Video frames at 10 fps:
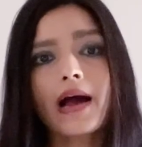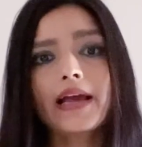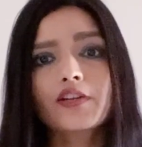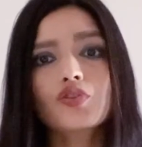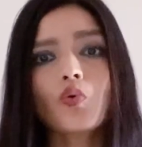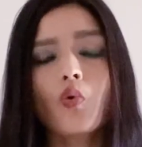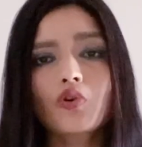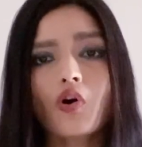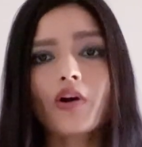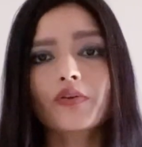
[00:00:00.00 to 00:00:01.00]
by its
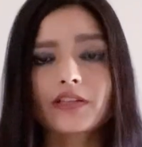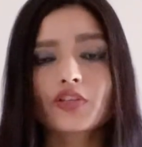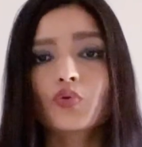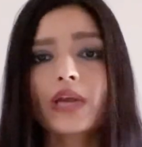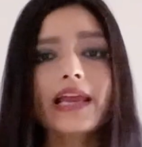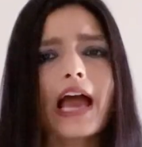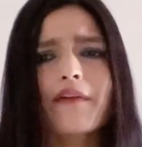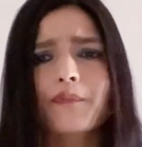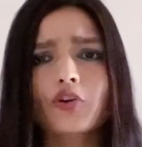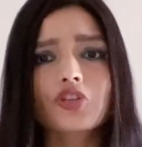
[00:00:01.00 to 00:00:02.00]
own, or you can
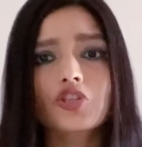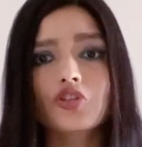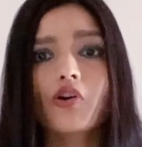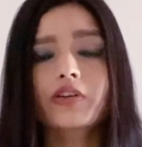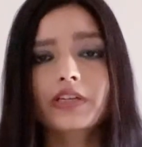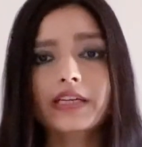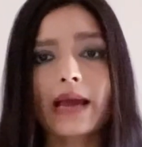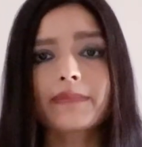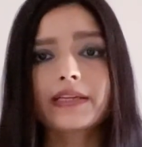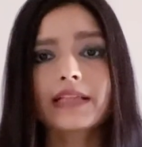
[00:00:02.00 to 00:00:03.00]
have progesterone
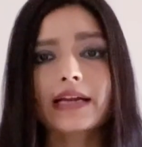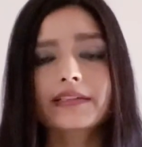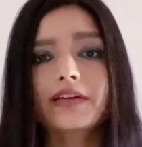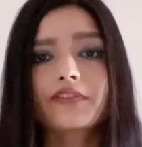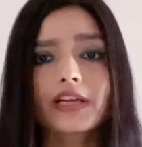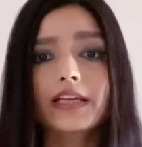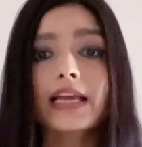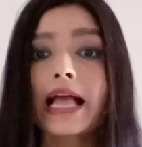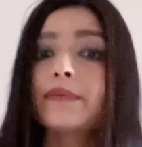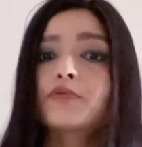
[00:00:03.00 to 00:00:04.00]
tablet that can really
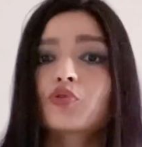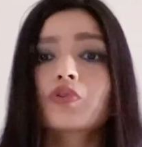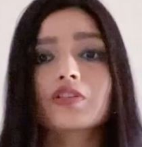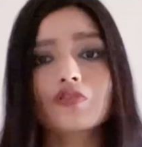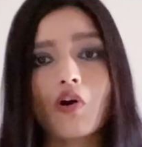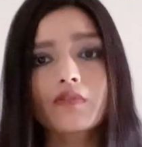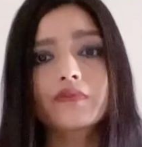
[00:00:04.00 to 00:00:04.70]
help to resolve